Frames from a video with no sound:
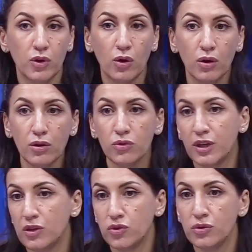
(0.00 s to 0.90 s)
or you
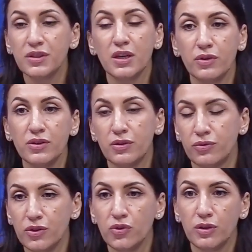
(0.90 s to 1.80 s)
can choose seven
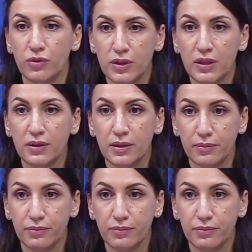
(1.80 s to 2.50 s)
different university.